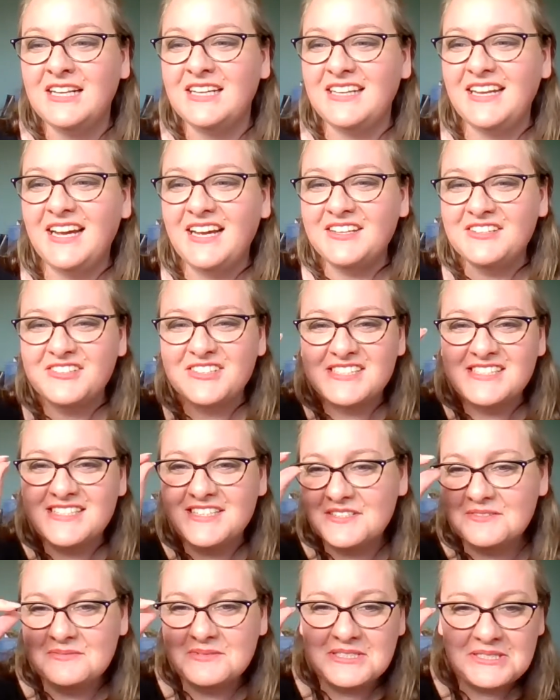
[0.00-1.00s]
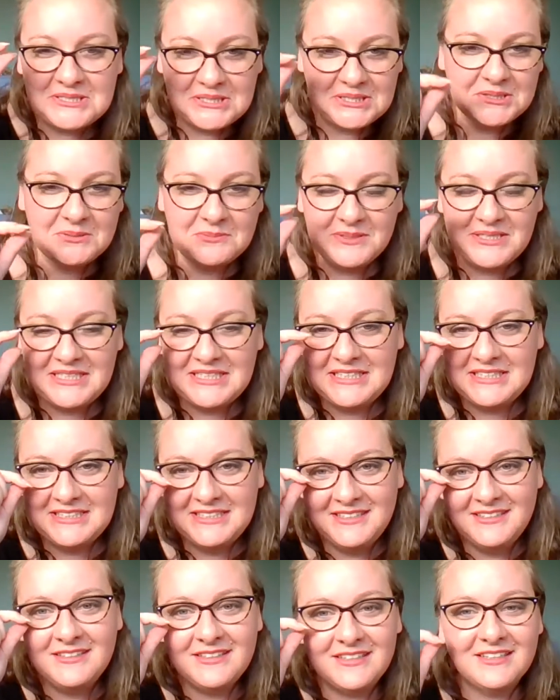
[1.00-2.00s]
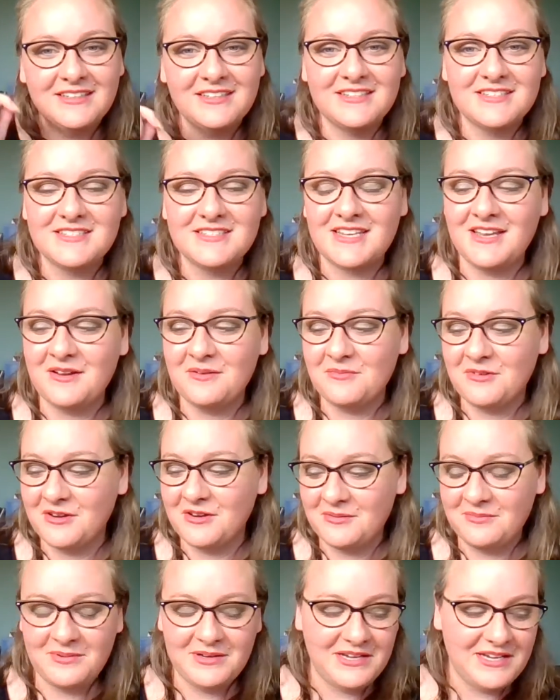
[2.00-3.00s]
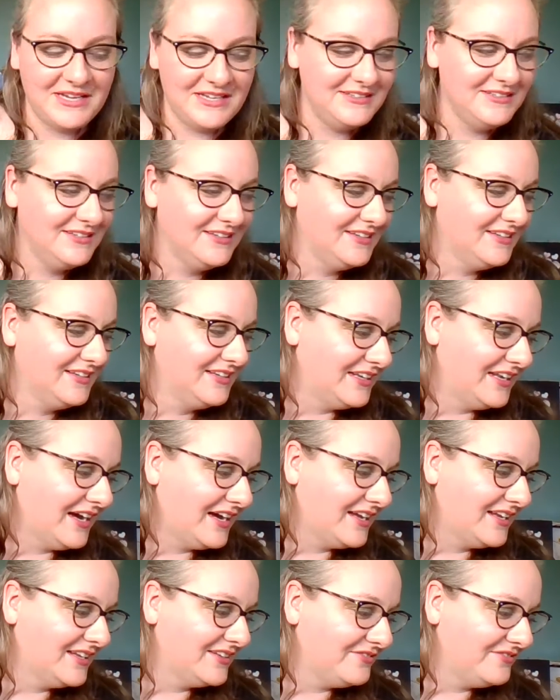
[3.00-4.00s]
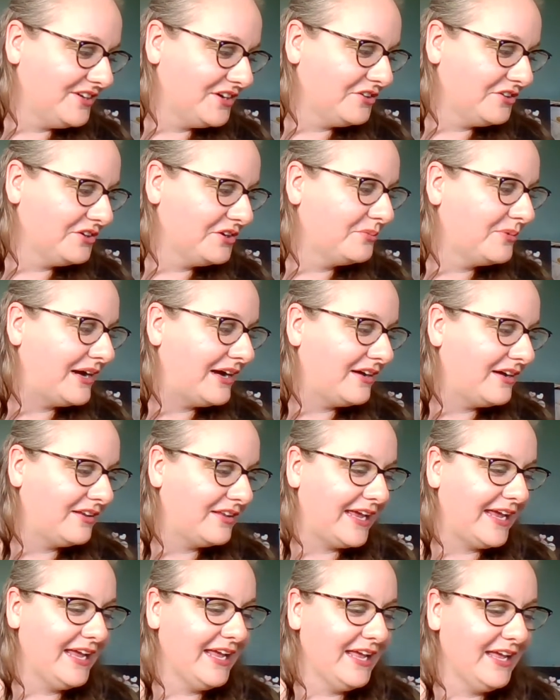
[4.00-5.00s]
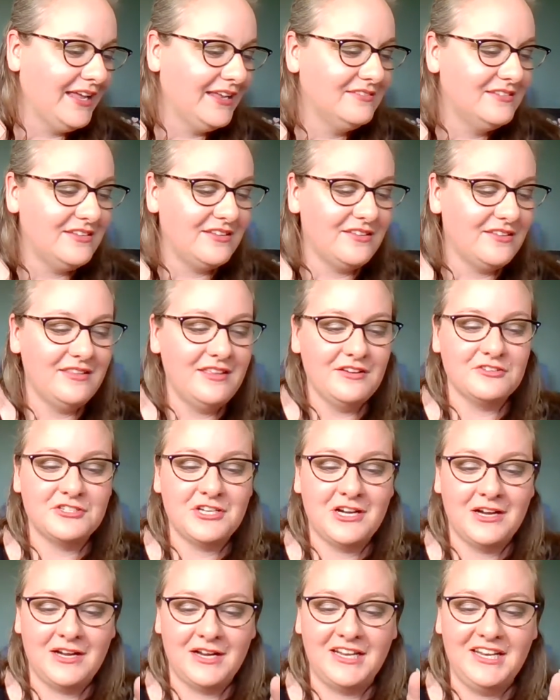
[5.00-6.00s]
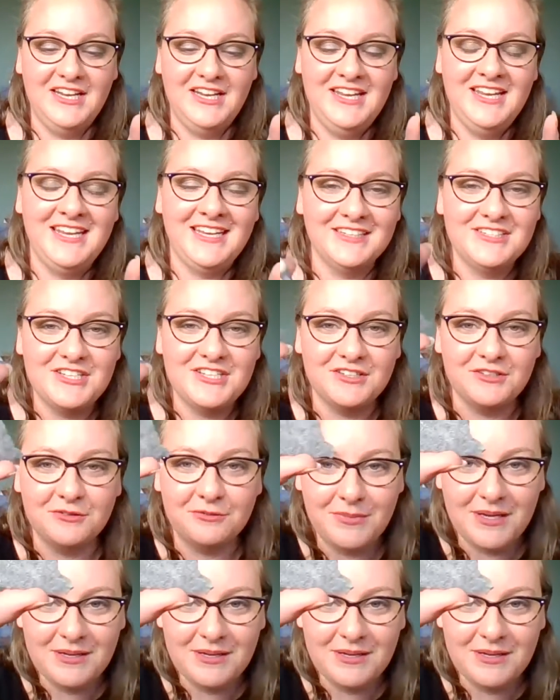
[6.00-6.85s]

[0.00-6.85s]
Yeah, you can see them a little bit in this camera, but not very well. And they're tiny too.